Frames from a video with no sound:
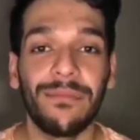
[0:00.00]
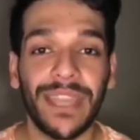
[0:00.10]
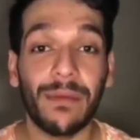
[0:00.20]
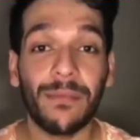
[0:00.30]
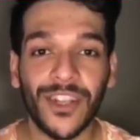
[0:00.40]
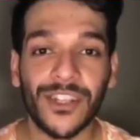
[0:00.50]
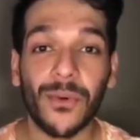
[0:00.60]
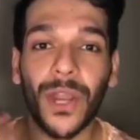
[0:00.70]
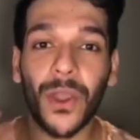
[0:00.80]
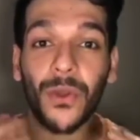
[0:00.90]
Me and my brothers
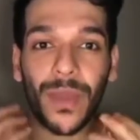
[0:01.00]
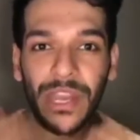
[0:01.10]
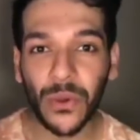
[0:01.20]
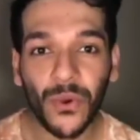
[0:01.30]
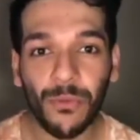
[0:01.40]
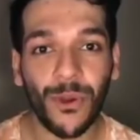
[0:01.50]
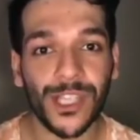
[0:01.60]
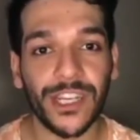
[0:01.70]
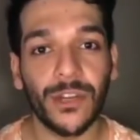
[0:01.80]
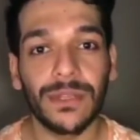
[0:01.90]
are working on a very cool
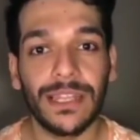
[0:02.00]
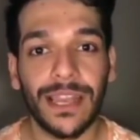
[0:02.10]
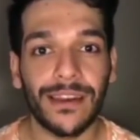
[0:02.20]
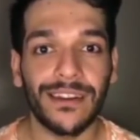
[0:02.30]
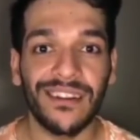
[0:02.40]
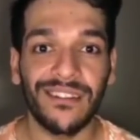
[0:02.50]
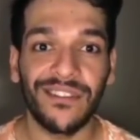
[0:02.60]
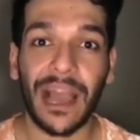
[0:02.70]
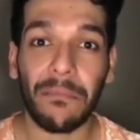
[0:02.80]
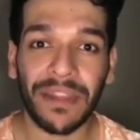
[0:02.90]
project over there.
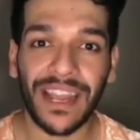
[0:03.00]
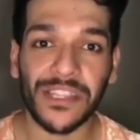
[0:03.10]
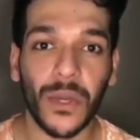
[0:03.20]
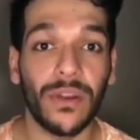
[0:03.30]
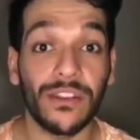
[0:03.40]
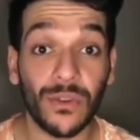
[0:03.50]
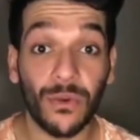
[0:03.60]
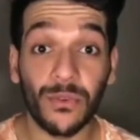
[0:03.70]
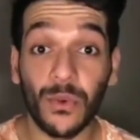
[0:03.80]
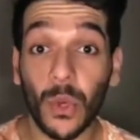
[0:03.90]
We're capitalizing on it.
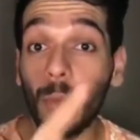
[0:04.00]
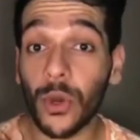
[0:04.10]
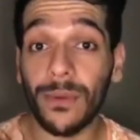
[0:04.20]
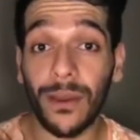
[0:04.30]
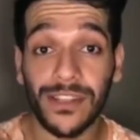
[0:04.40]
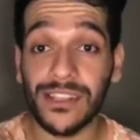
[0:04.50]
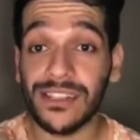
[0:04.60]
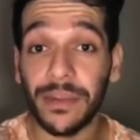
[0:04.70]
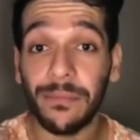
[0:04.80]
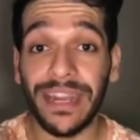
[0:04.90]
So to know more about it,
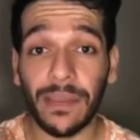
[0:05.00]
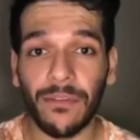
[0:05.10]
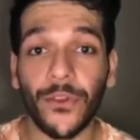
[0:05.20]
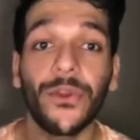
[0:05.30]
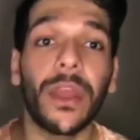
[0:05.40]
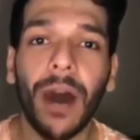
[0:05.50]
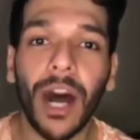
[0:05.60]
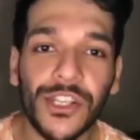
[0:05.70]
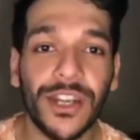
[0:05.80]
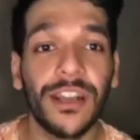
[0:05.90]
just hit me DM if you're going to
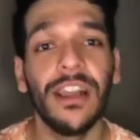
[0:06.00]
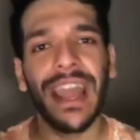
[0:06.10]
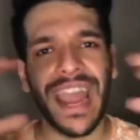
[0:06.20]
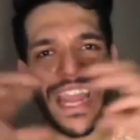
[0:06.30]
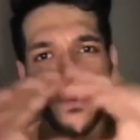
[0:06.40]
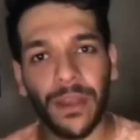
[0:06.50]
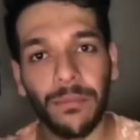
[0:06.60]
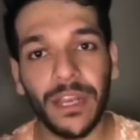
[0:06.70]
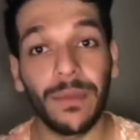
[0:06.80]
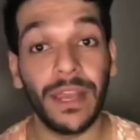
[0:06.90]
Himachal. Anywhere in
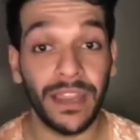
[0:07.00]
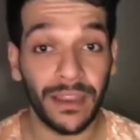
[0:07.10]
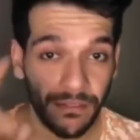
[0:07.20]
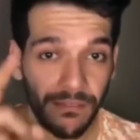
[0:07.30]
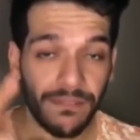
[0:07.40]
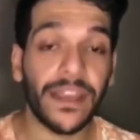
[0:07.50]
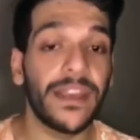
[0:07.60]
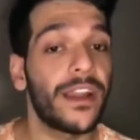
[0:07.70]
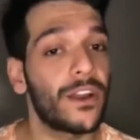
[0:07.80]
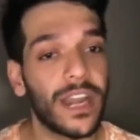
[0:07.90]
Beat Billing,
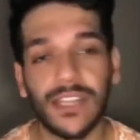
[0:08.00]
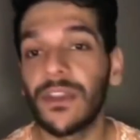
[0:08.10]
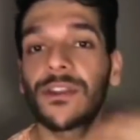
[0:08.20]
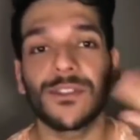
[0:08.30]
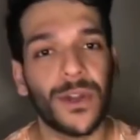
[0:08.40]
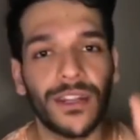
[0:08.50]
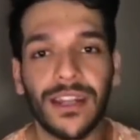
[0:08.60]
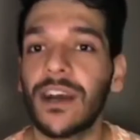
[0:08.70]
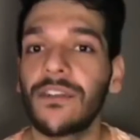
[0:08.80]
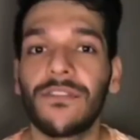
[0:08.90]
figure it out, guys. We're going to sort
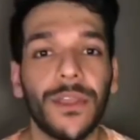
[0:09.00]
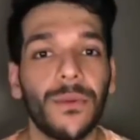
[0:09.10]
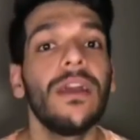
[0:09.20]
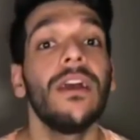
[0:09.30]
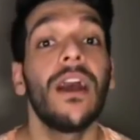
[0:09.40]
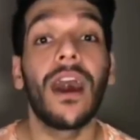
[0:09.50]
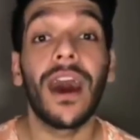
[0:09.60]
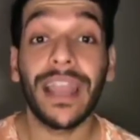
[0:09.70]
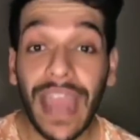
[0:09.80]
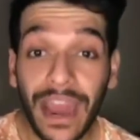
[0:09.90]
things out for you.
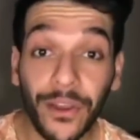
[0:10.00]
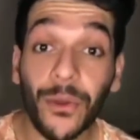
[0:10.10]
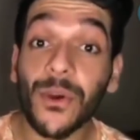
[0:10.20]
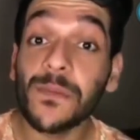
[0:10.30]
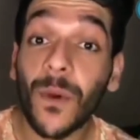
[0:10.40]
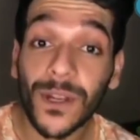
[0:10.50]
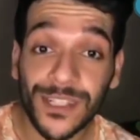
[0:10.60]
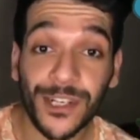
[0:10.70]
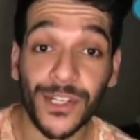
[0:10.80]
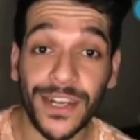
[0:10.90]
Again, no
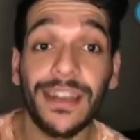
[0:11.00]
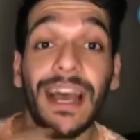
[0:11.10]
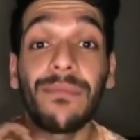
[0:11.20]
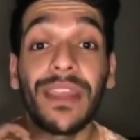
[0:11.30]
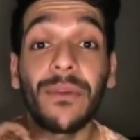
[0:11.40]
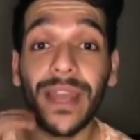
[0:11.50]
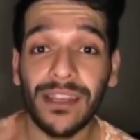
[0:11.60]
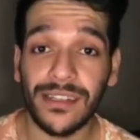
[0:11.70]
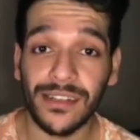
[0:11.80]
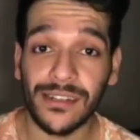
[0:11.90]
sponsorship. I'm being
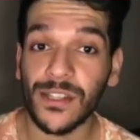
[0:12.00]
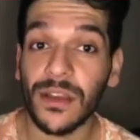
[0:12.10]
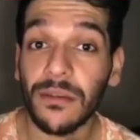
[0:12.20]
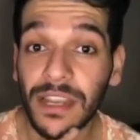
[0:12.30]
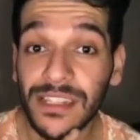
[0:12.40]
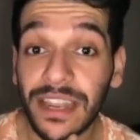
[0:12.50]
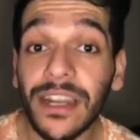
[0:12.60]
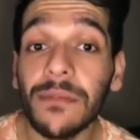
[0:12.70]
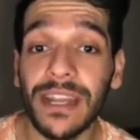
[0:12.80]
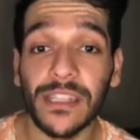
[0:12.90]
very serious. It's
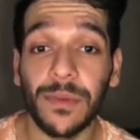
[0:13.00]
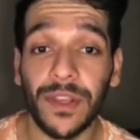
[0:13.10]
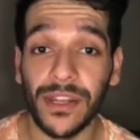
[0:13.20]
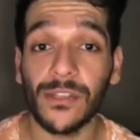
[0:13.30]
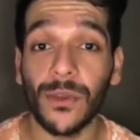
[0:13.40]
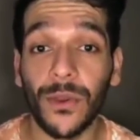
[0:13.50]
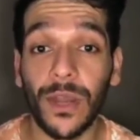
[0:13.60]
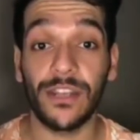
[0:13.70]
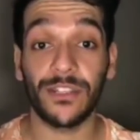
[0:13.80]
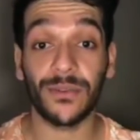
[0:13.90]
intimate experience, so you
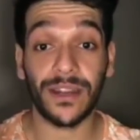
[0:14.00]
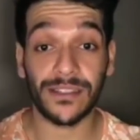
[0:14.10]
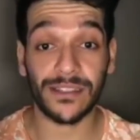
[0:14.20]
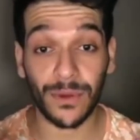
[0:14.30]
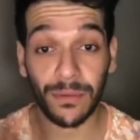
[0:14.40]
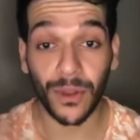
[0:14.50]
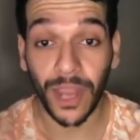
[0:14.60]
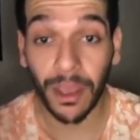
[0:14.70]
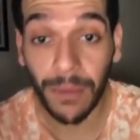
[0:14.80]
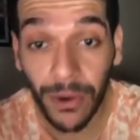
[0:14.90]
guys need to understand what I'm
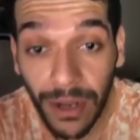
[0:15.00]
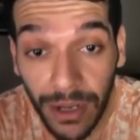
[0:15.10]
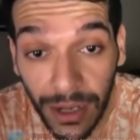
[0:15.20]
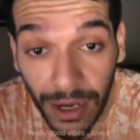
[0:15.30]
talking about.